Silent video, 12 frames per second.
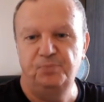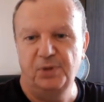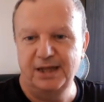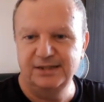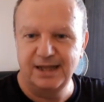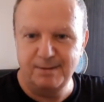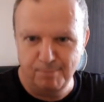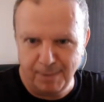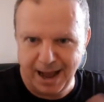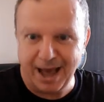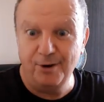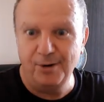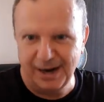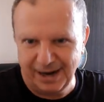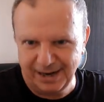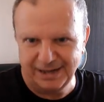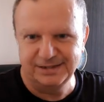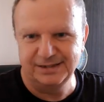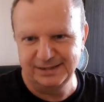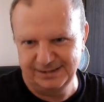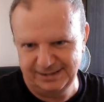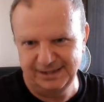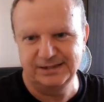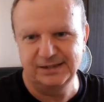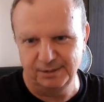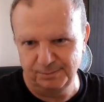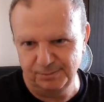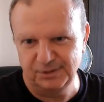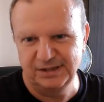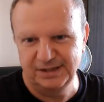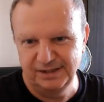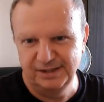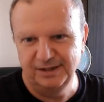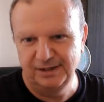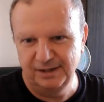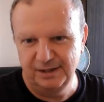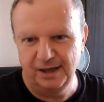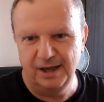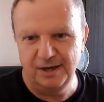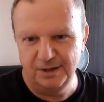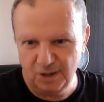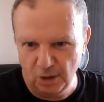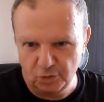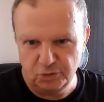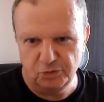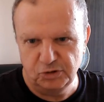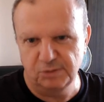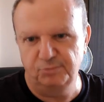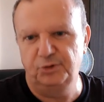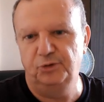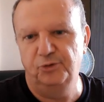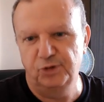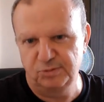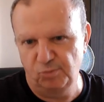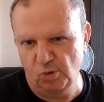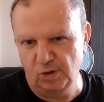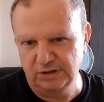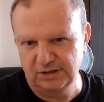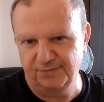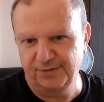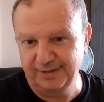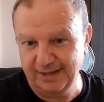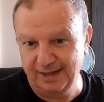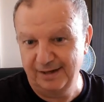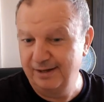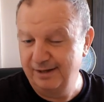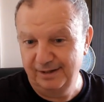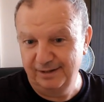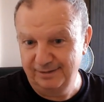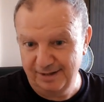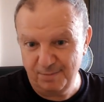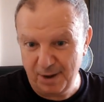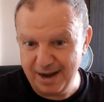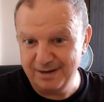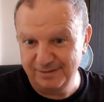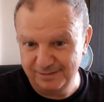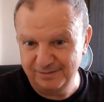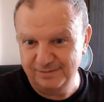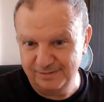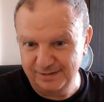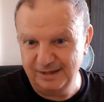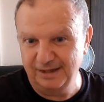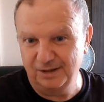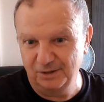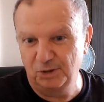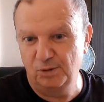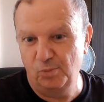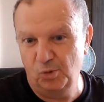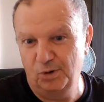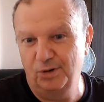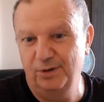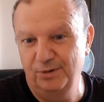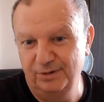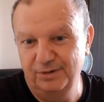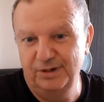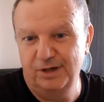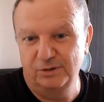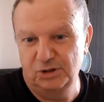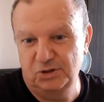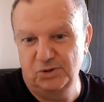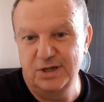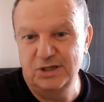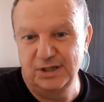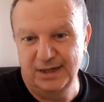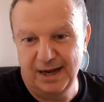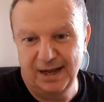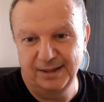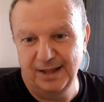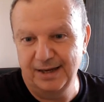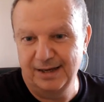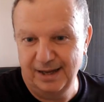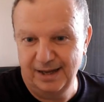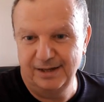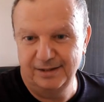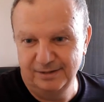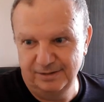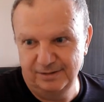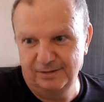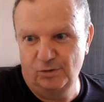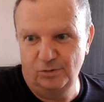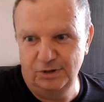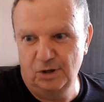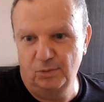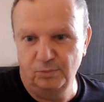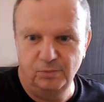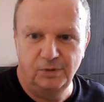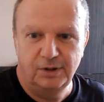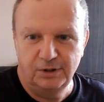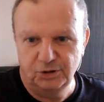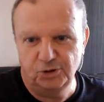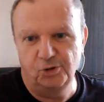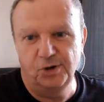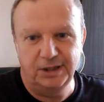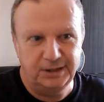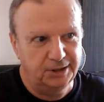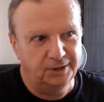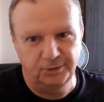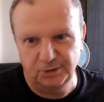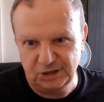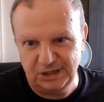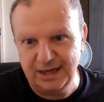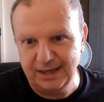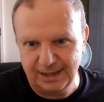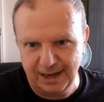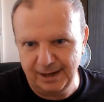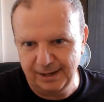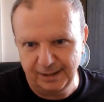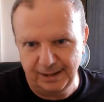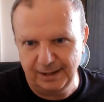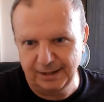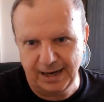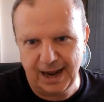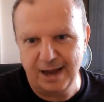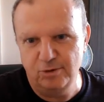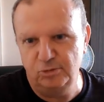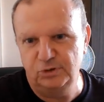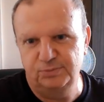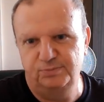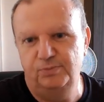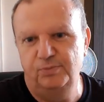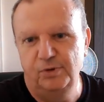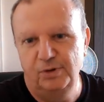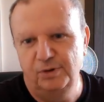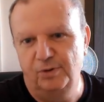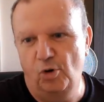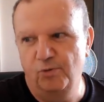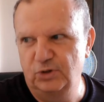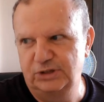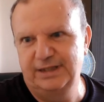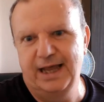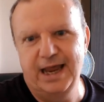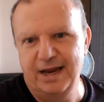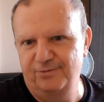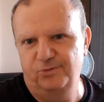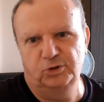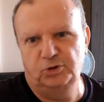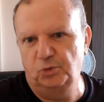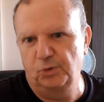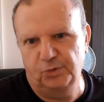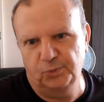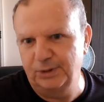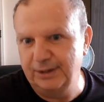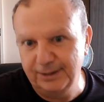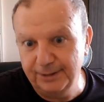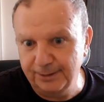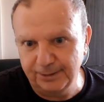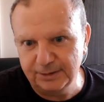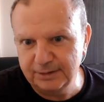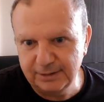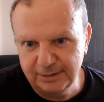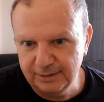as they modernize the systems and, you know, use computers more and stuff like that. They might get a little more, you know, stringent on, like, hey, you know, turning the other cheek on a guy who's overstaying for 2 or 3 years.